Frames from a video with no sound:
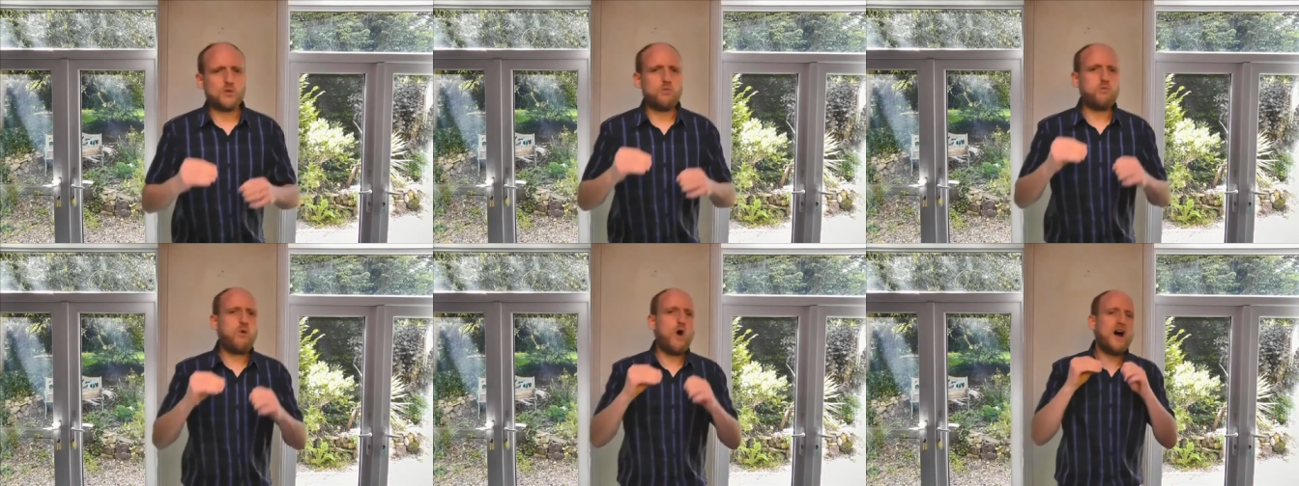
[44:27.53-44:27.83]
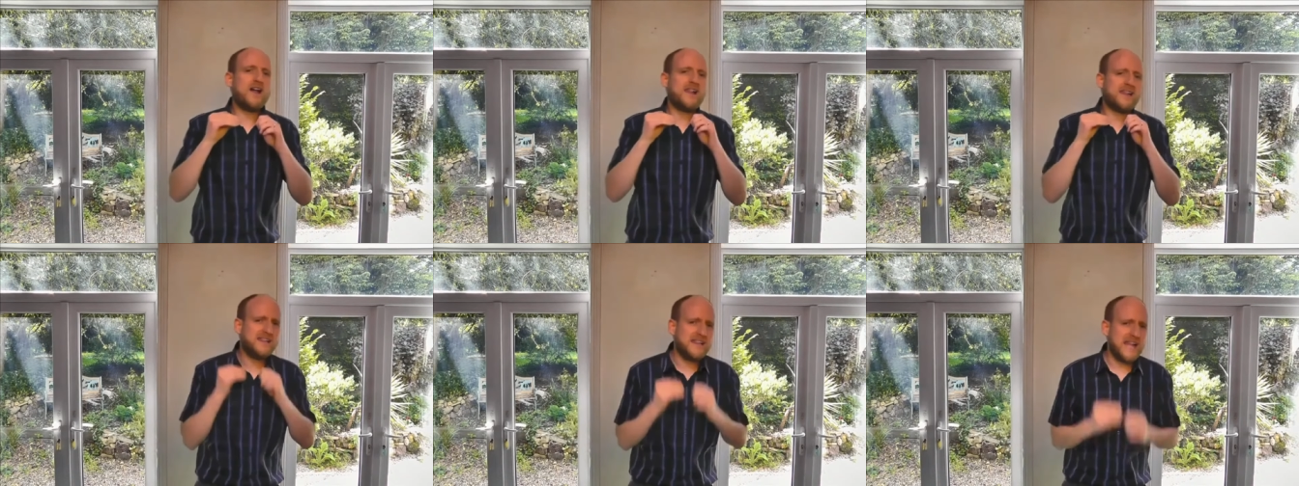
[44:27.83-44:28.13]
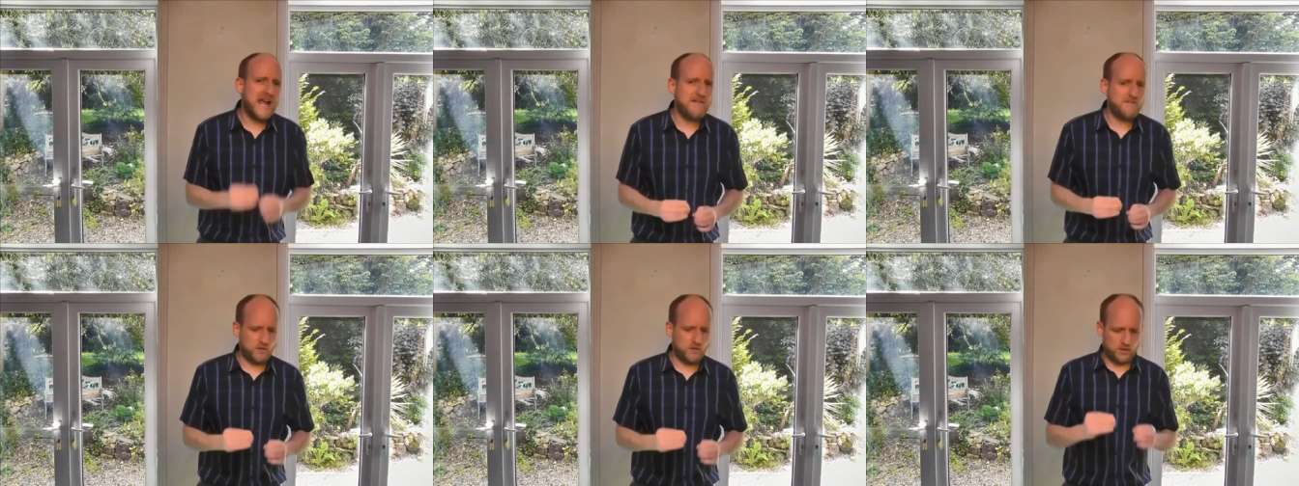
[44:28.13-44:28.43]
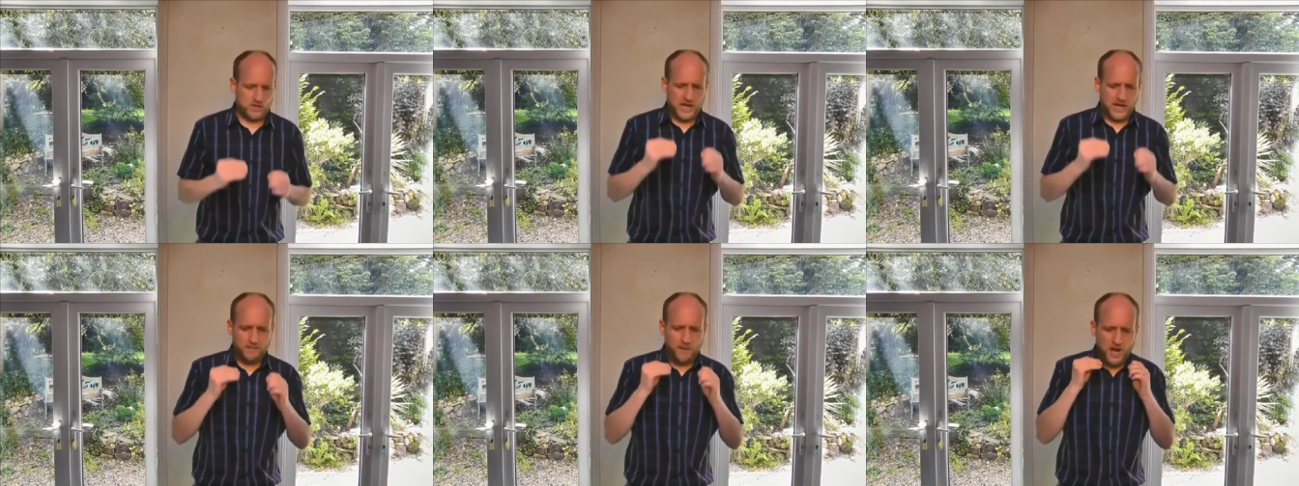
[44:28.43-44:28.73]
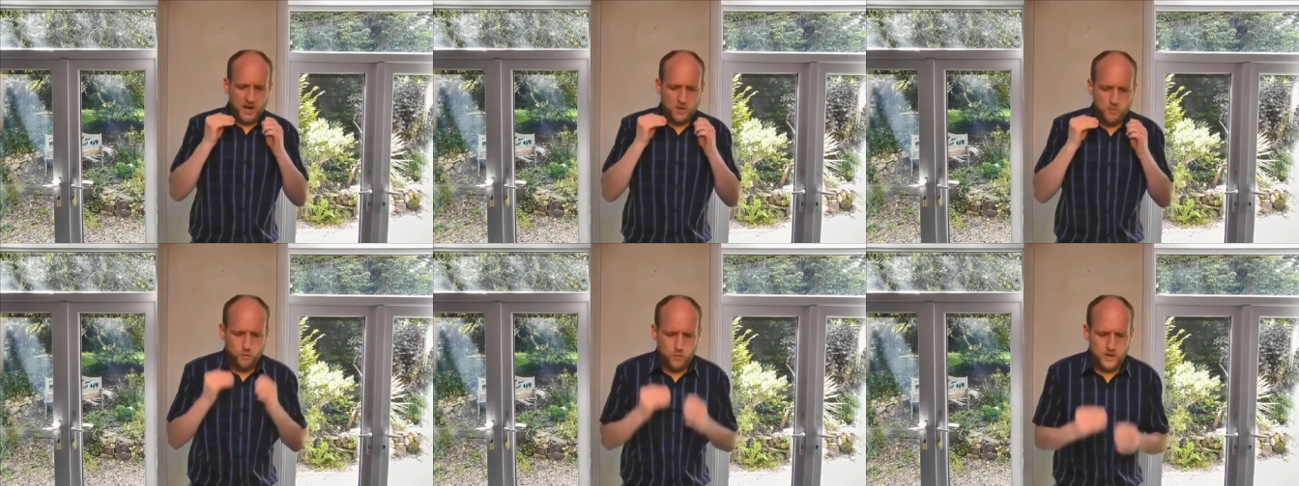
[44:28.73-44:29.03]
To what level
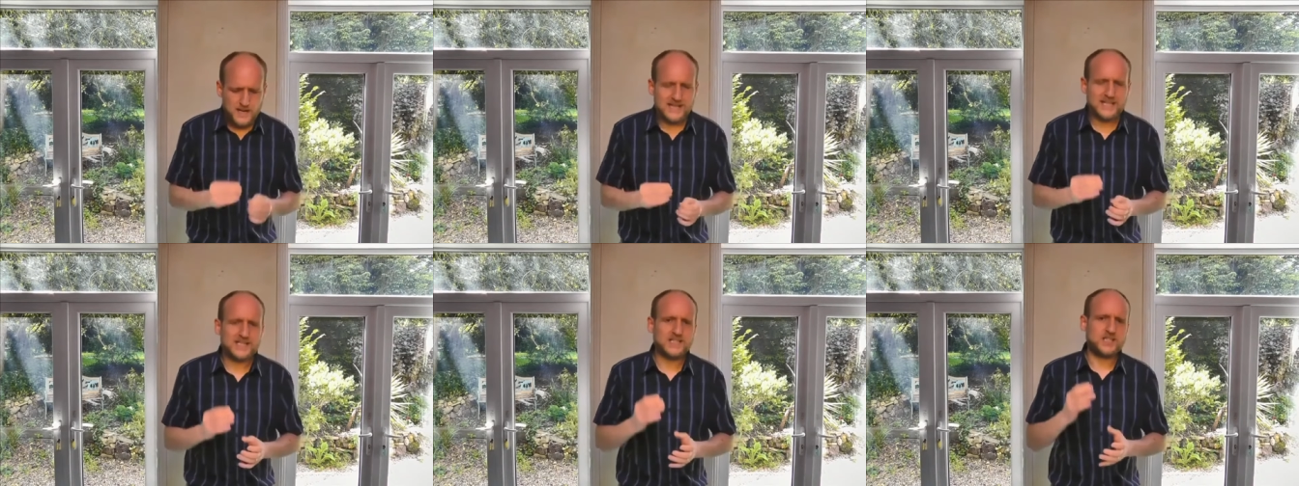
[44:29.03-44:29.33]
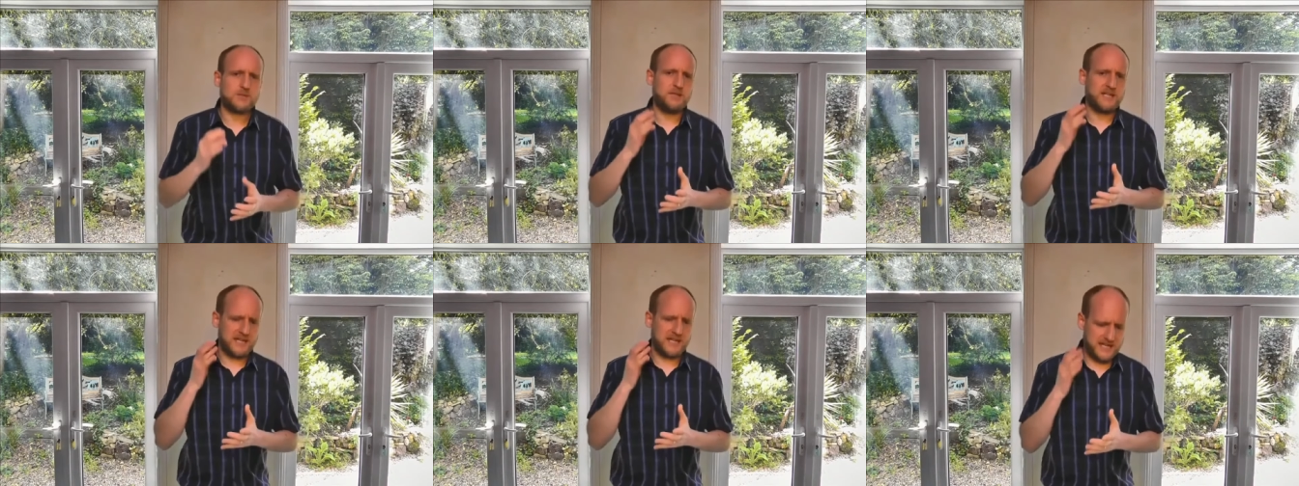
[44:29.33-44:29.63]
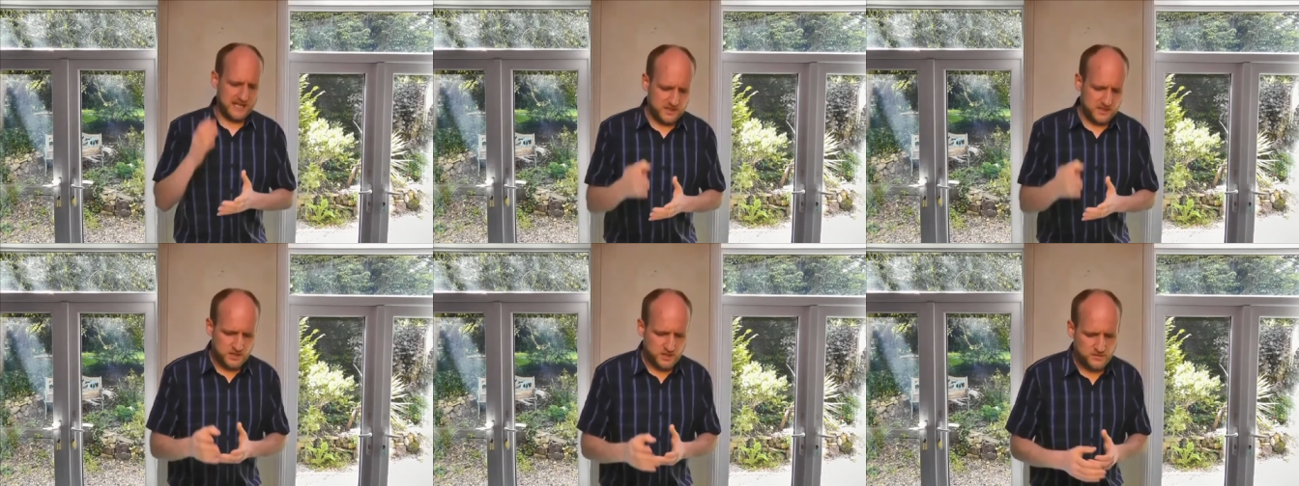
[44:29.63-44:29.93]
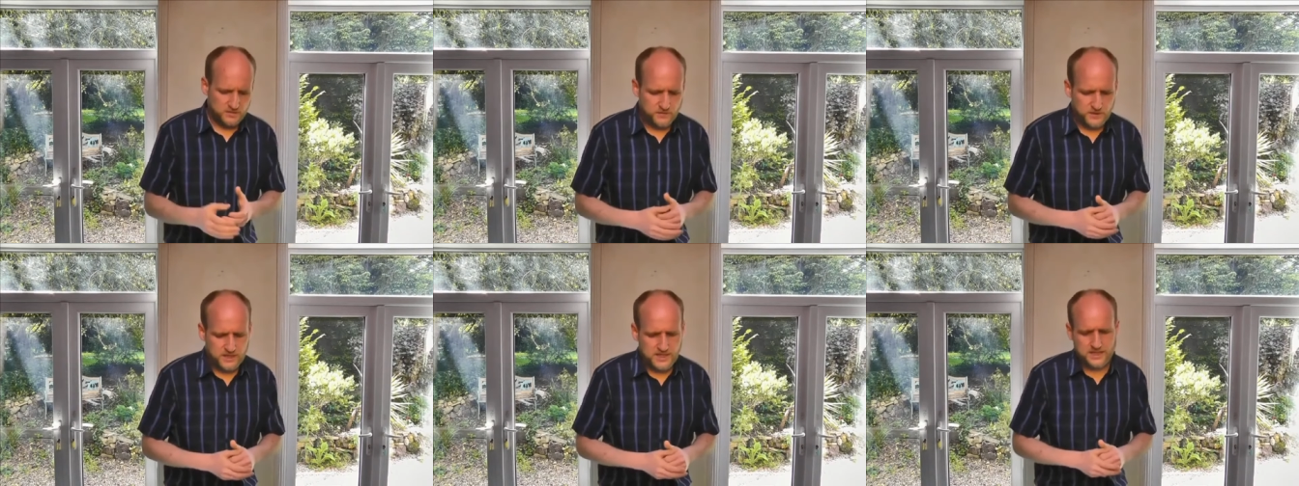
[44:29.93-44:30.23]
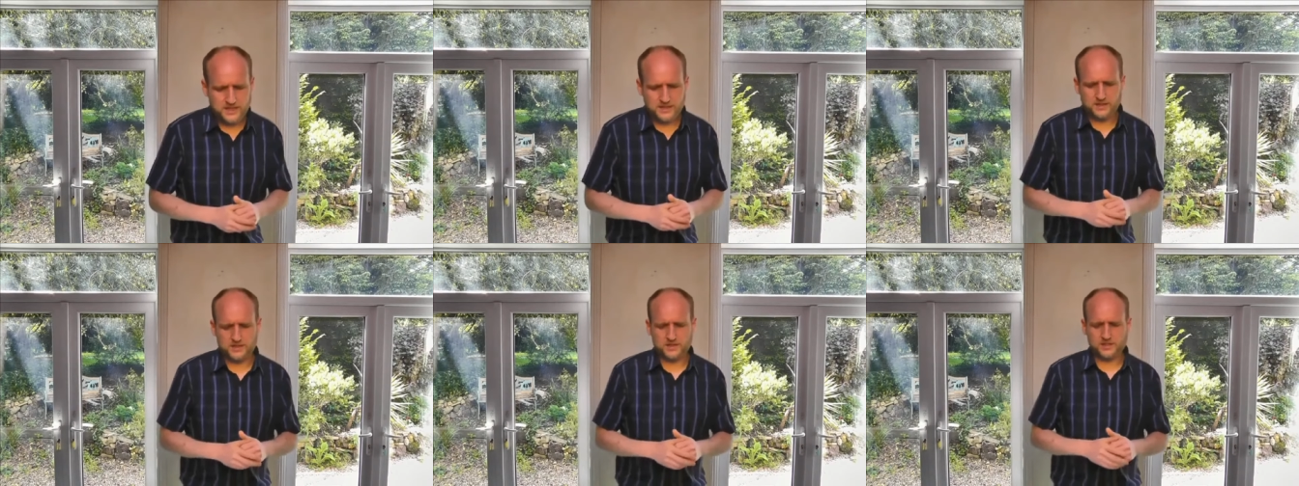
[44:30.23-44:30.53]
am I willing to be
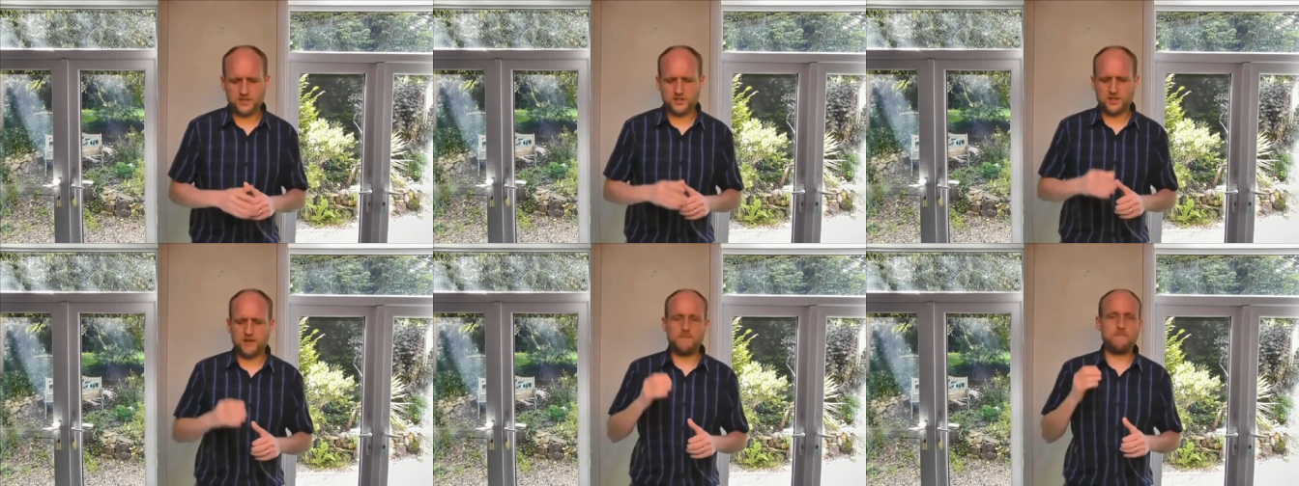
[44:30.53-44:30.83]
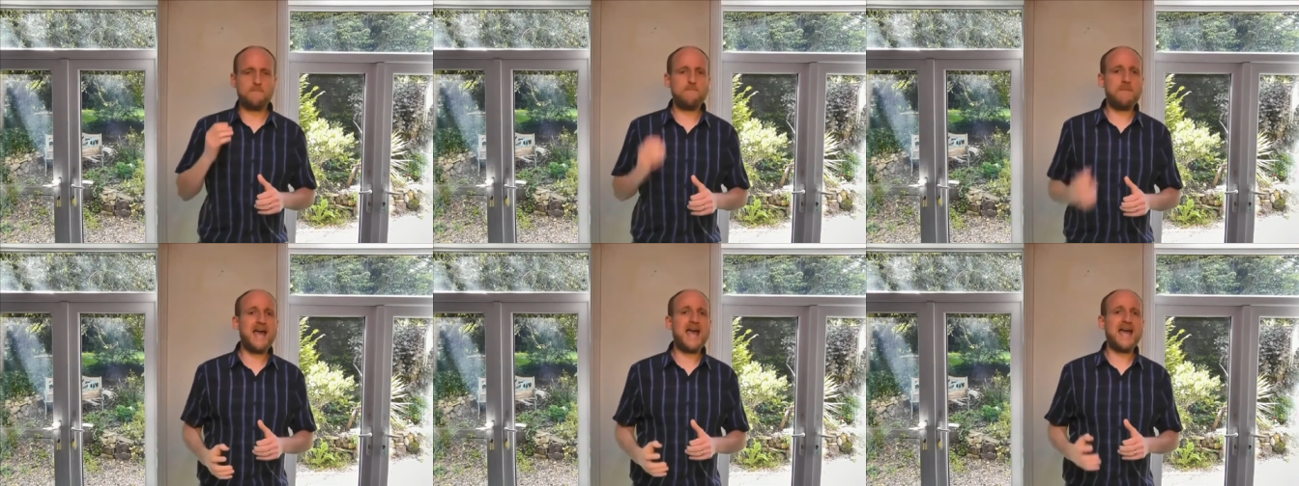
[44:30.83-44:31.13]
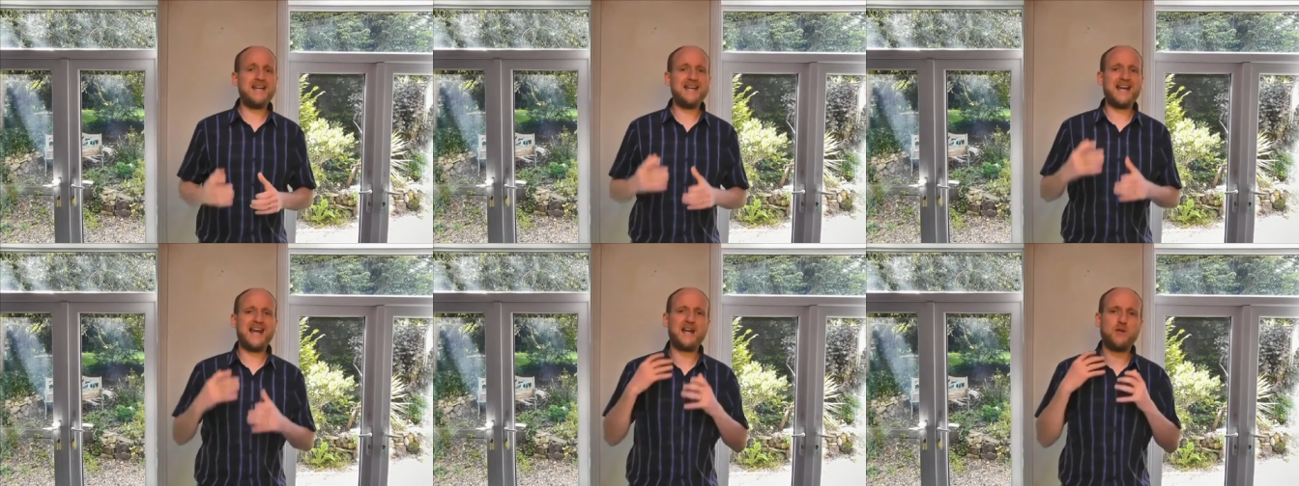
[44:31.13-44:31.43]
inconvenienced so that men